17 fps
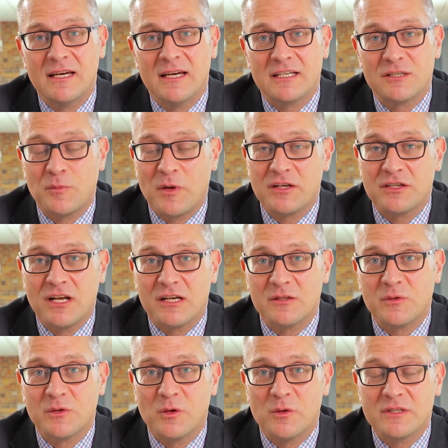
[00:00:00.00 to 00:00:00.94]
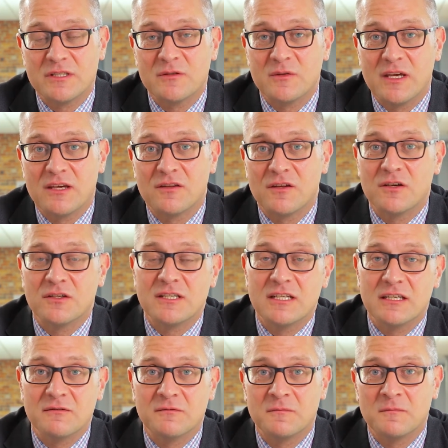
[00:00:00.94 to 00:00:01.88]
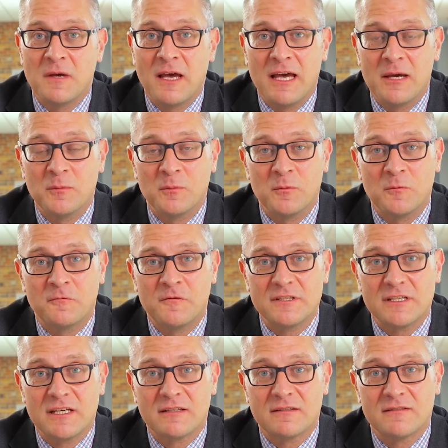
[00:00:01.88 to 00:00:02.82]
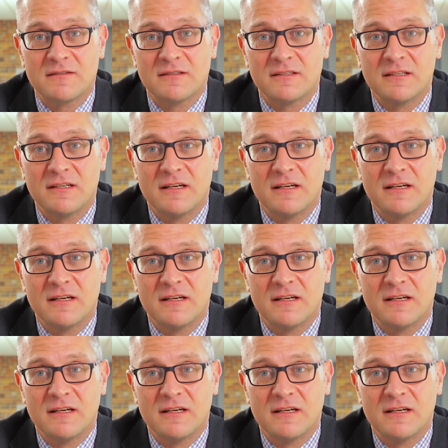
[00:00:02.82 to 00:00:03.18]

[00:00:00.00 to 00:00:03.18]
especially as we go into year 13 physics.